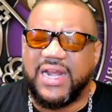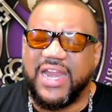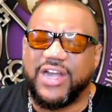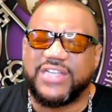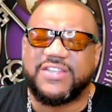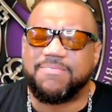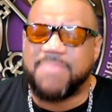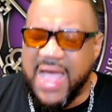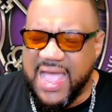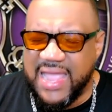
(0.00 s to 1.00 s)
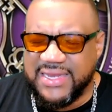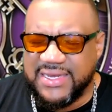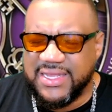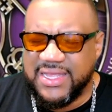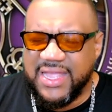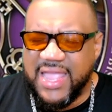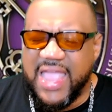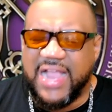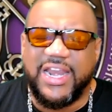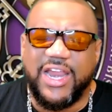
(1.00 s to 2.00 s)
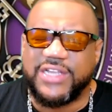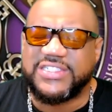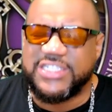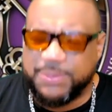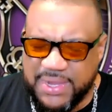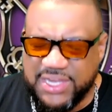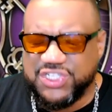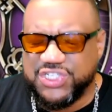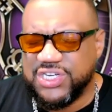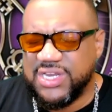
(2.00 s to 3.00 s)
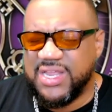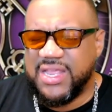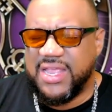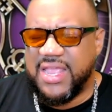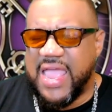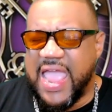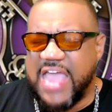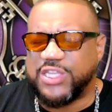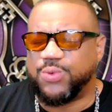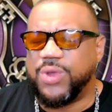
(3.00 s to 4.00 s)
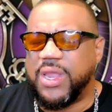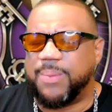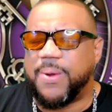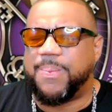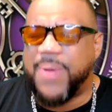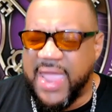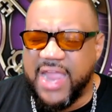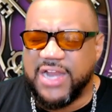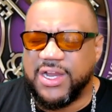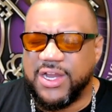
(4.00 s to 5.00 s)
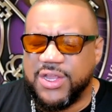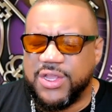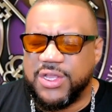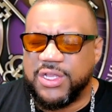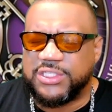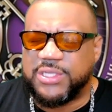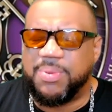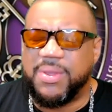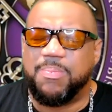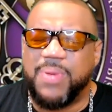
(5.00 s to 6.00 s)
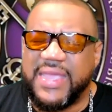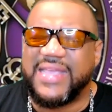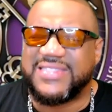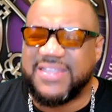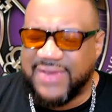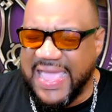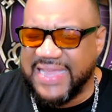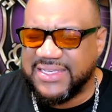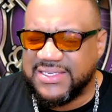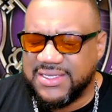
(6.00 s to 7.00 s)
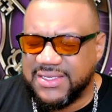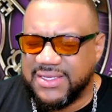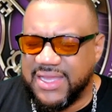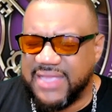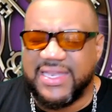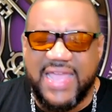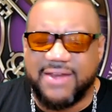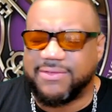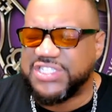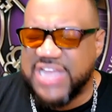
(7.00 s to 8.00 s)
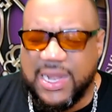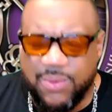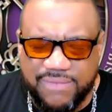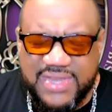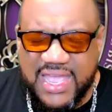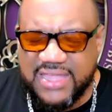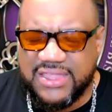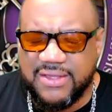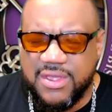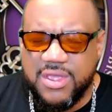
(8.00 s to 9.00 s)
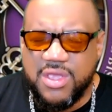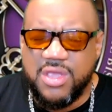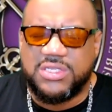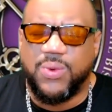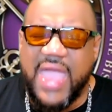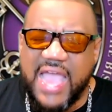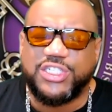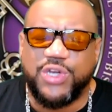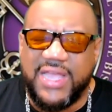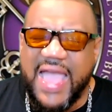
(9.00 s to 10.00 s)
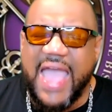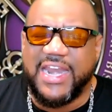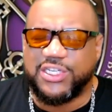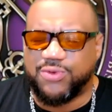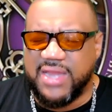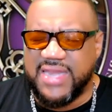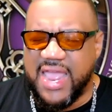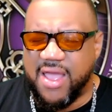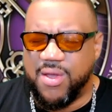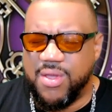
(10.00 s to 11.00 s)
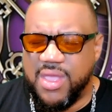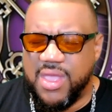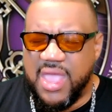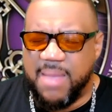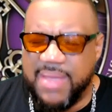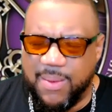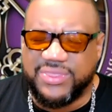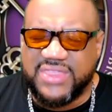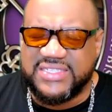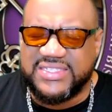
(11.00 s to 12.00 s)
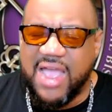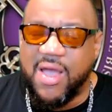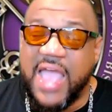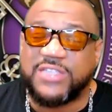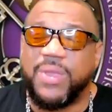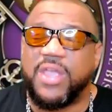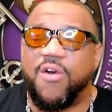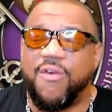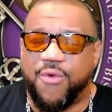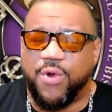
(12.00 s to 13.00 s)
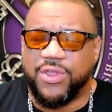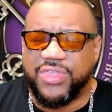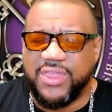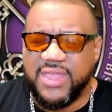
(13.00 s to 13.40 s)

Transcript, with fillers: clearness of mind, and clearness in speech as we prepare to be beacons of light in the land of the shadow of death. So we ask you to guide us right now. Be with us now as we go forth.